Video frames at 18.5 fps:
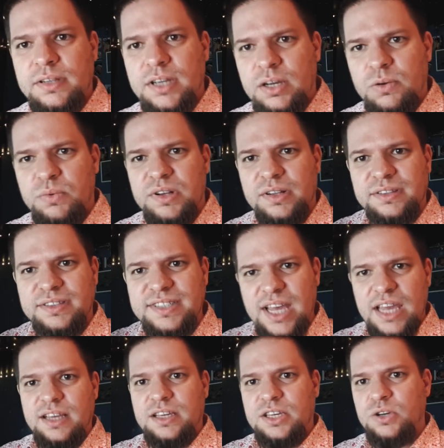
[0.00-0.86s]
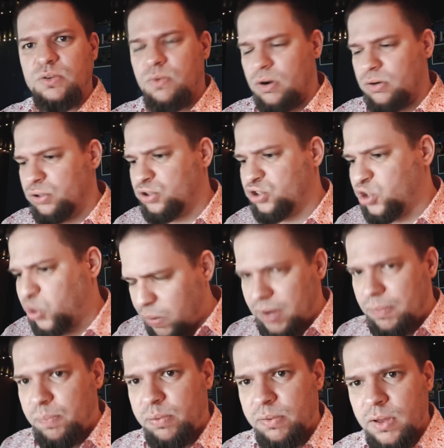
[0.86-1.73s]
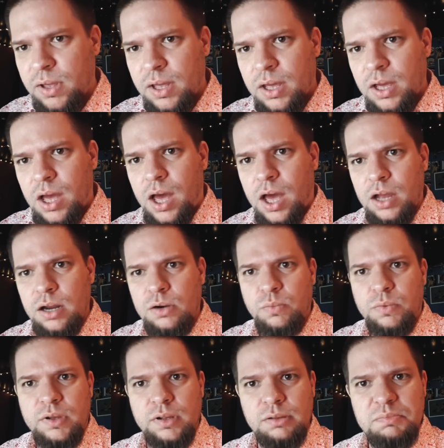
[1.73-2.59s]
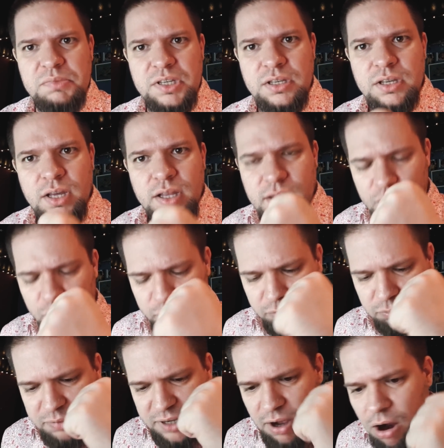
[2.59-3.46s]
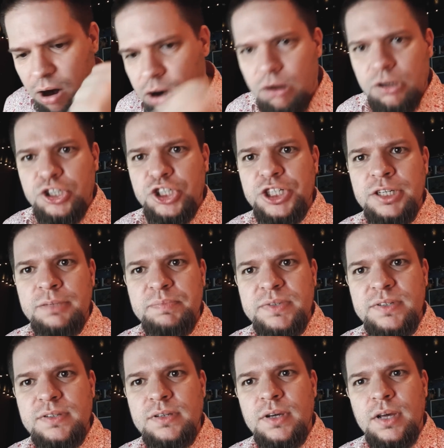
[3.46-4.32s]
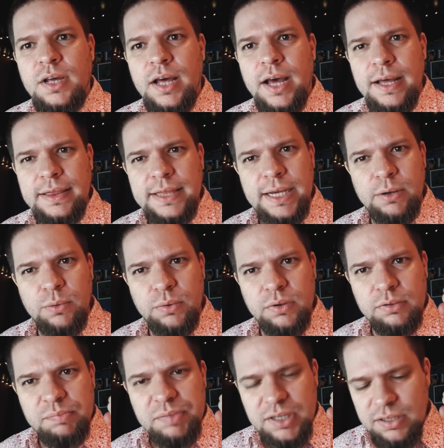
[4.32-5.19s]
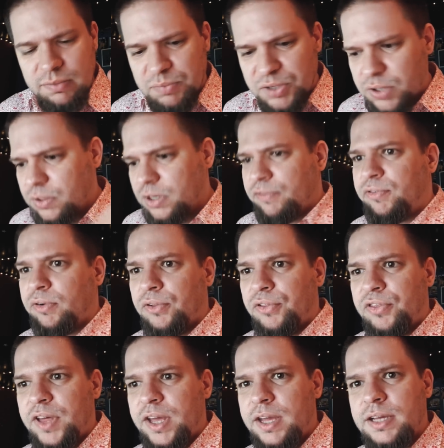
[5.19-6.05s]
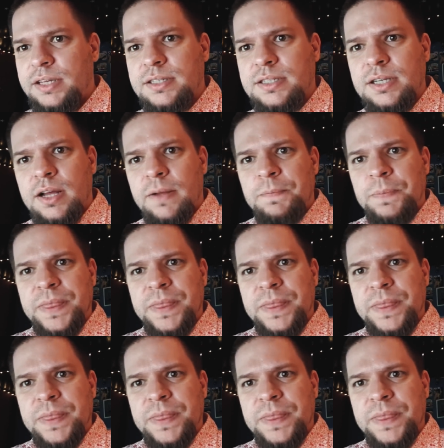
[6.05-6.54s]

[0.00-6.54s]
It will take you on a trip, and it will be there will be hardships, and there will be beautiful things,